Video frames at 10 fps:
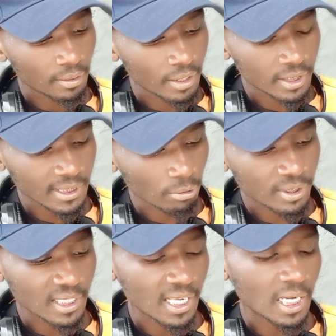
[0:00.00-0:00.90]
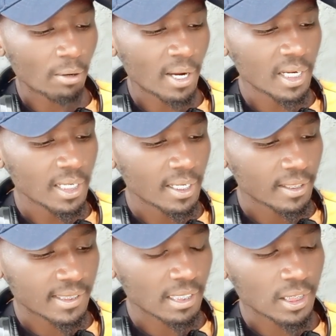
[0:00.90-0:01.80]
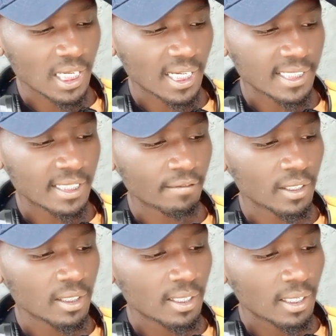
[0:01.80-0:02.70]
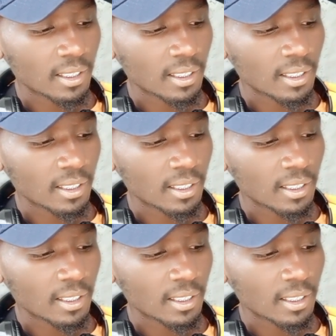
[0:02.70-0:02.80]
This sounds like a 1, this sounds like a 7.